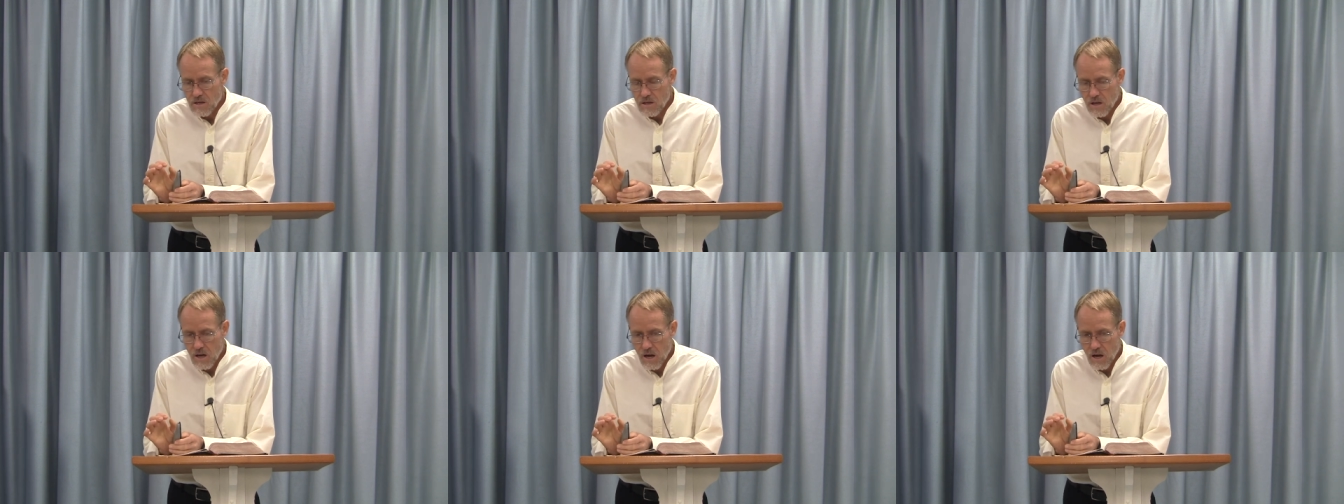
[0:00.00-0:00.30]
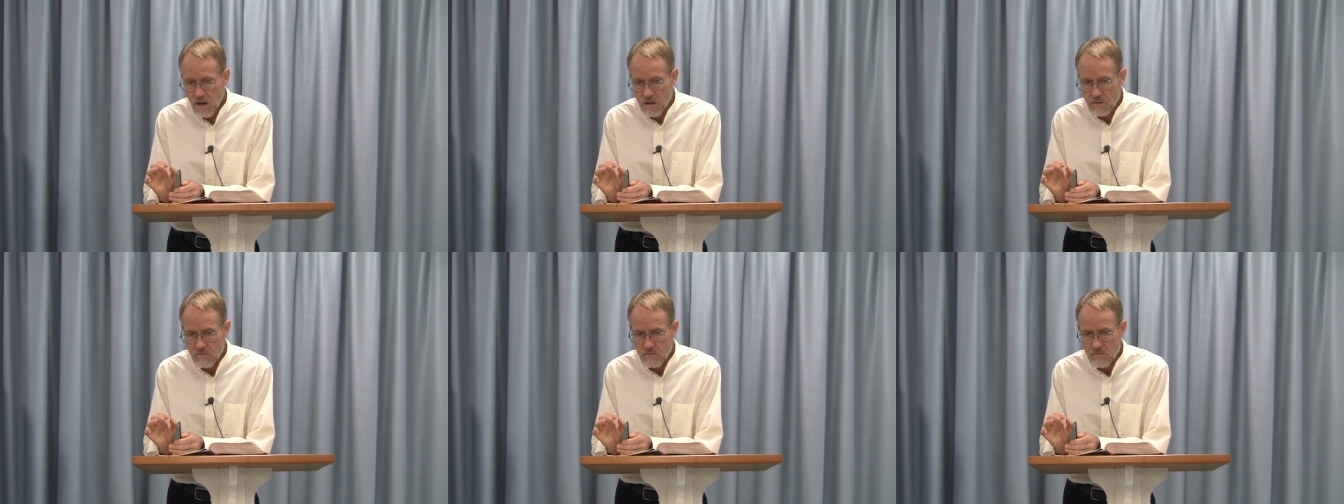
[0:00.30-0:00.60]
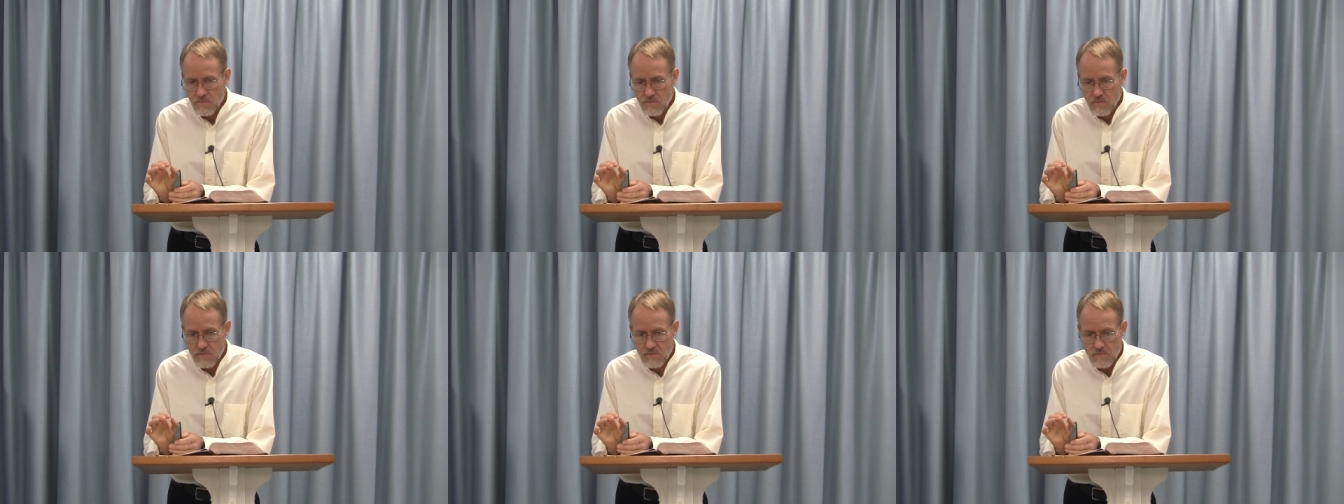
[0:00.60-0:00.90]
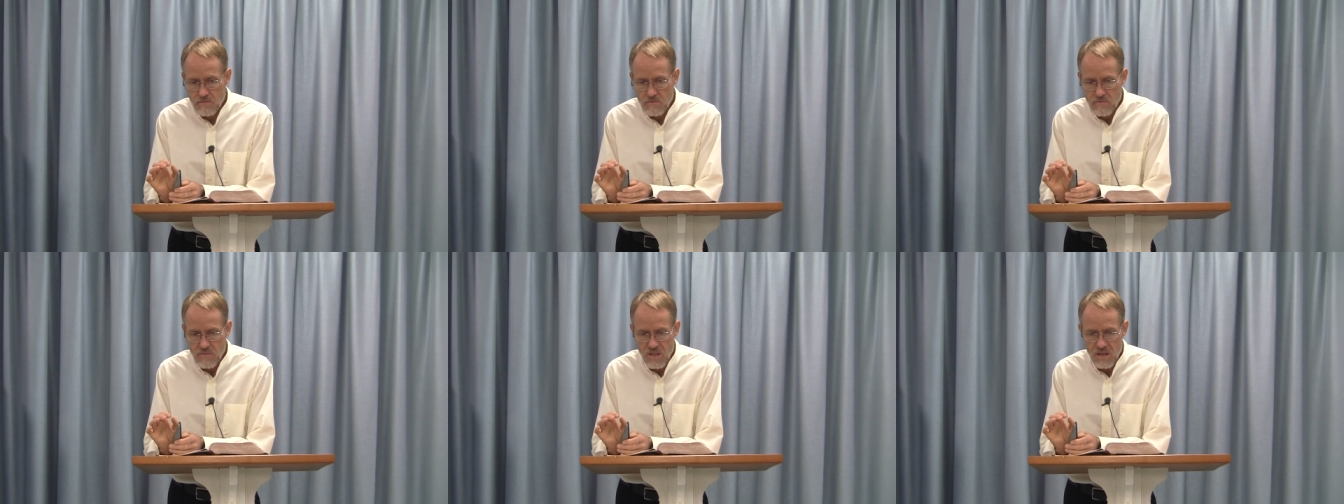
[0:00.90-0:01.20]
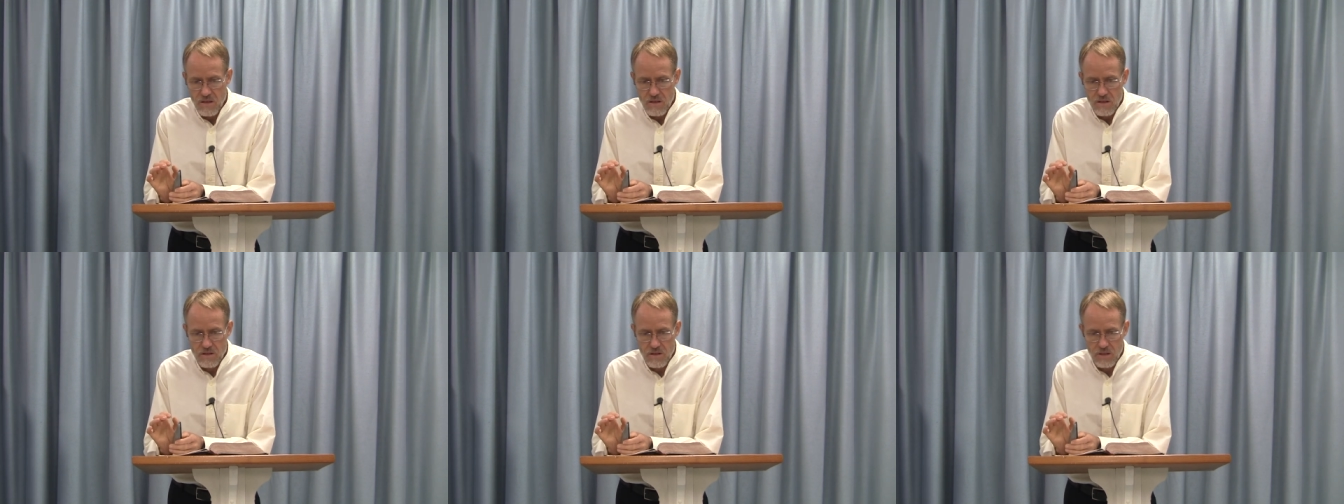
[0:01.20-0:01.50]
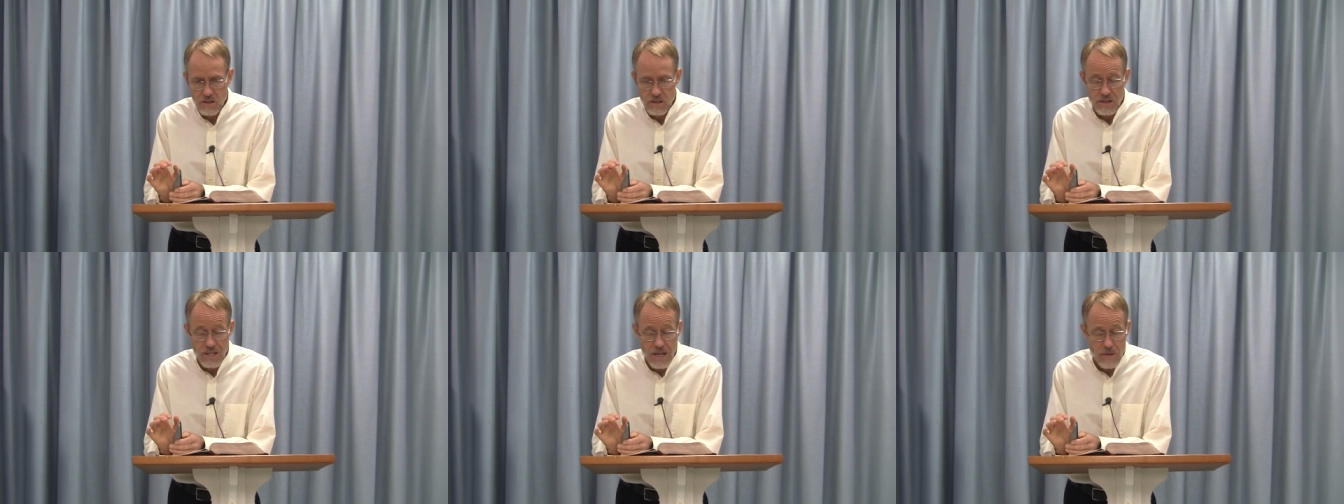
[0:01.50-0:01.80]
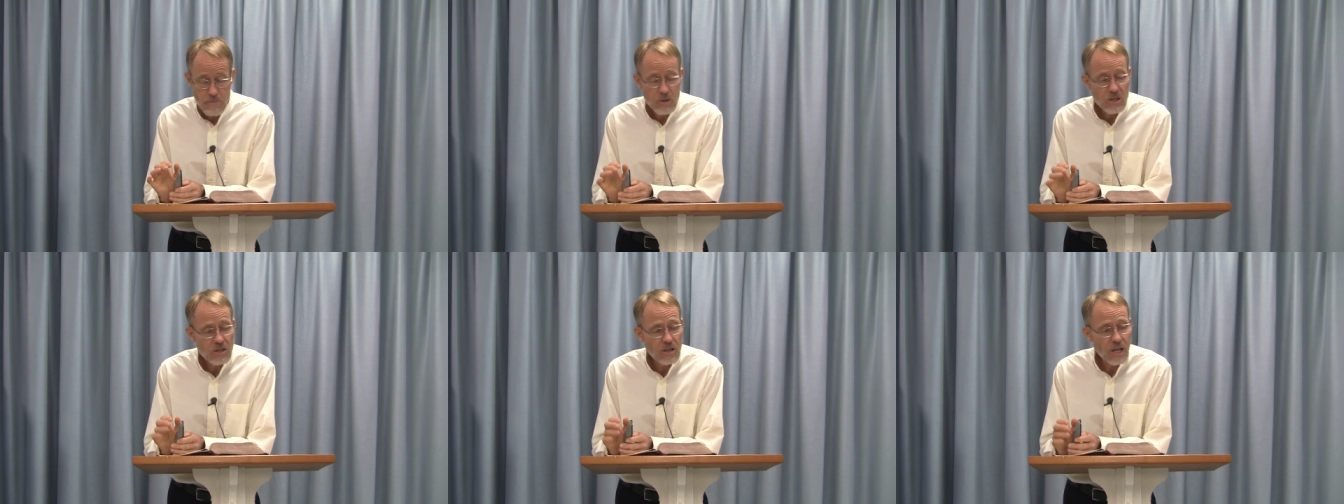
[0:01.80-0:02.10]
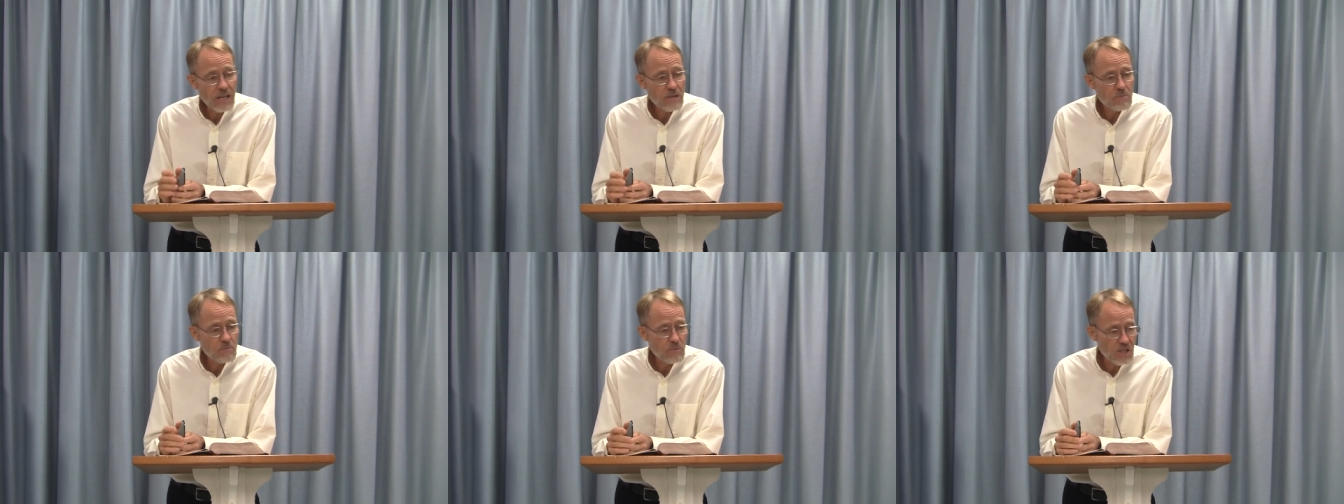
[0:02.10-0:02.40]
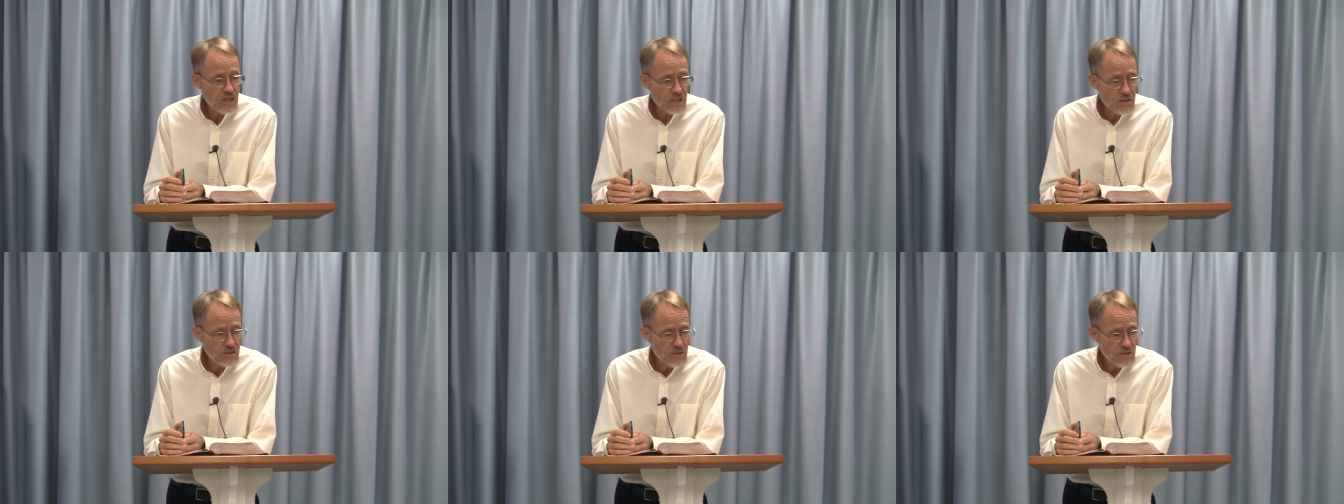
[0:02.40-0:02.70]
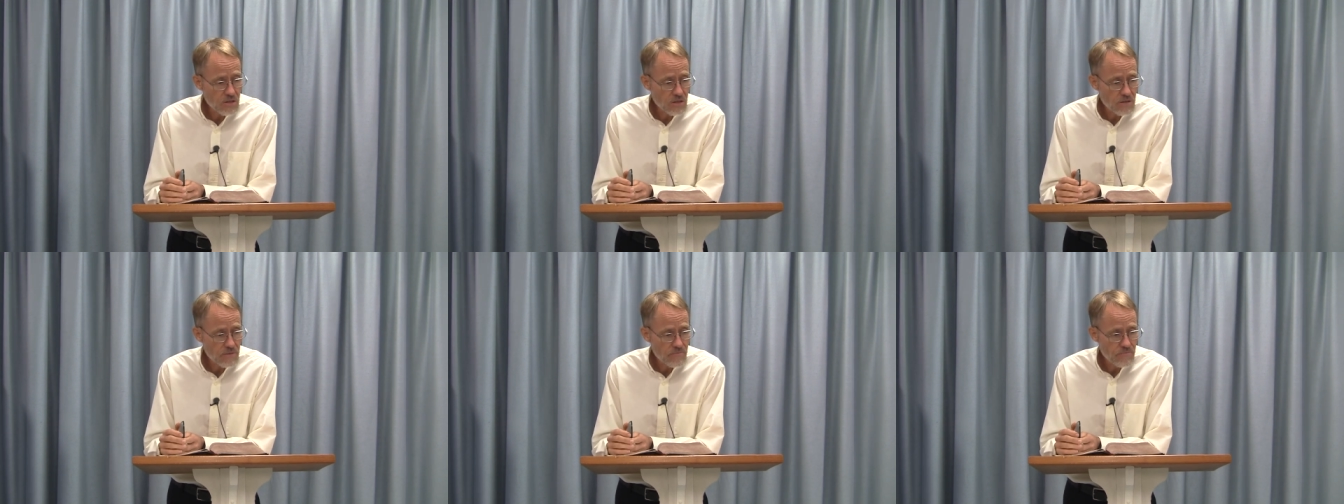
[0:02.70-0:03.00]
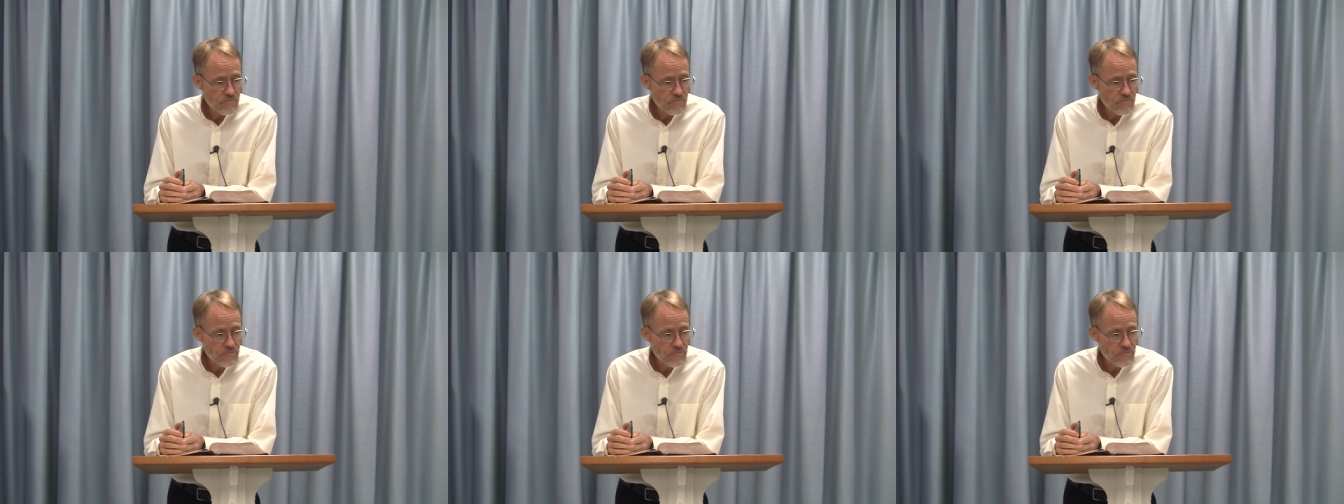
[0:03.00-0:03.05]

um, the leopard like beast